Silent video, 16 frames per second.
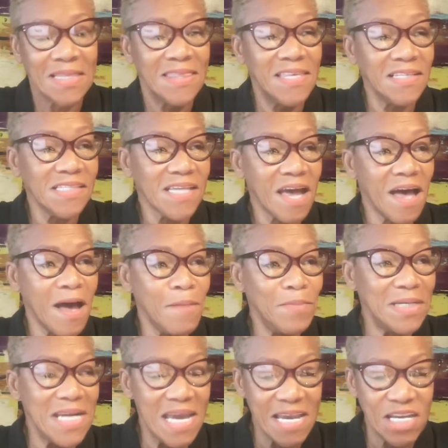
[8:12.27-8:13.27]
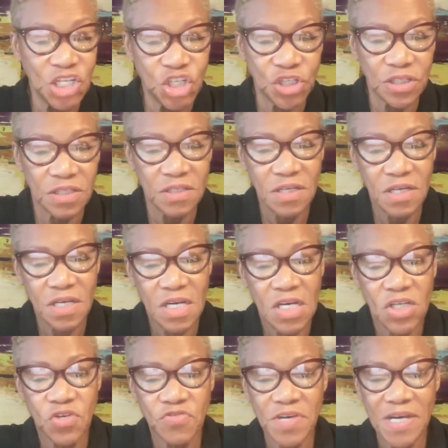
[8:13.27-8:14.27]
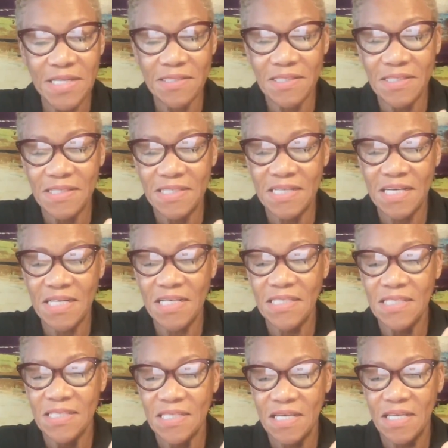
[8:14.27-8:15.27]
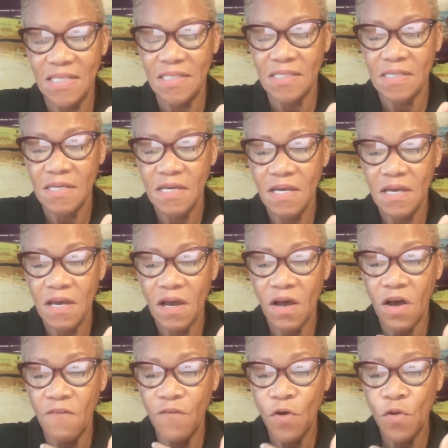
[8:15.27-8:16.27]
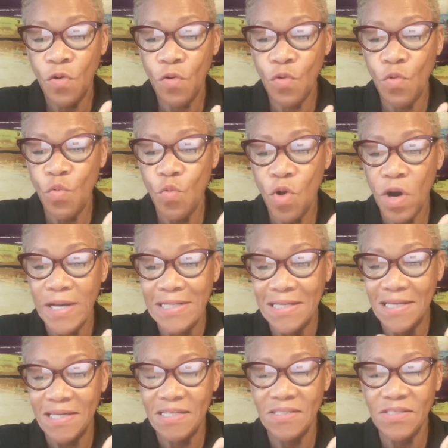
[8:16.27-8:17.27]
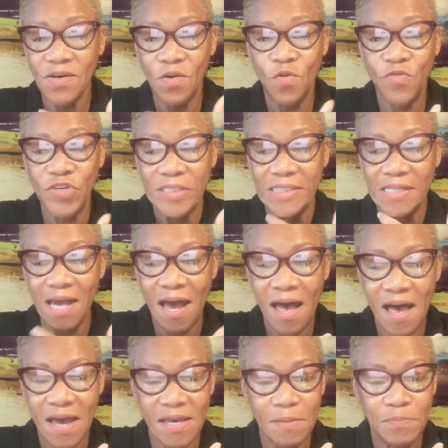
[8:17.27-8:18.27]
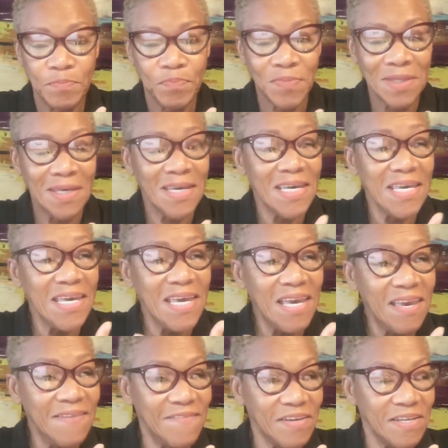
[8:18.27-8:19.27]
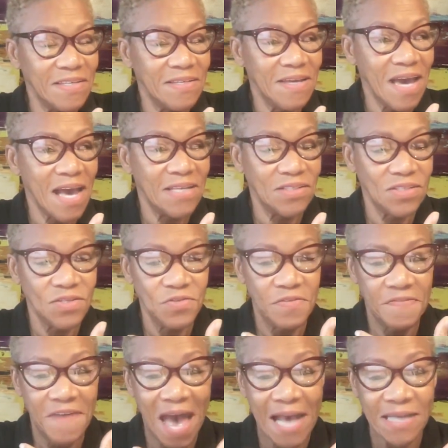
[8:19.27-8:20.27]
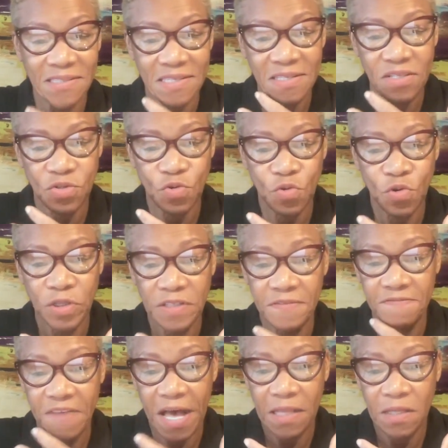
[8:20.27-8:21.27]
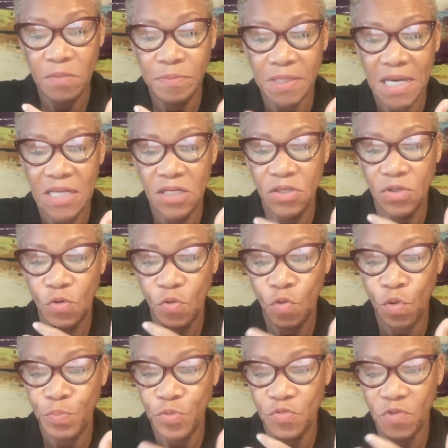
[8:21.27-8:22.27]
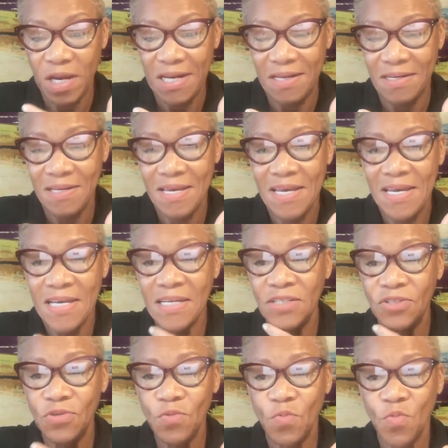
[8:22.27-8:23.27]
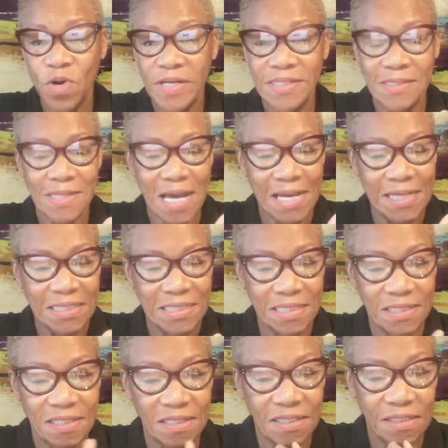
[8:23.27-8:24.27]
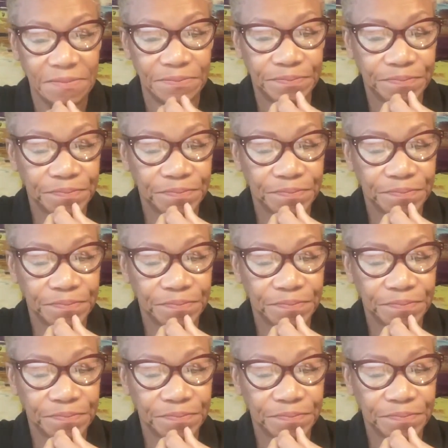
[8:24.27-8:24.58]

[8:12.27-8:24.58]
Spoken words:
This combination creates a steady sense of who one is over time, even as new facets are developed and incorporated into one's identity.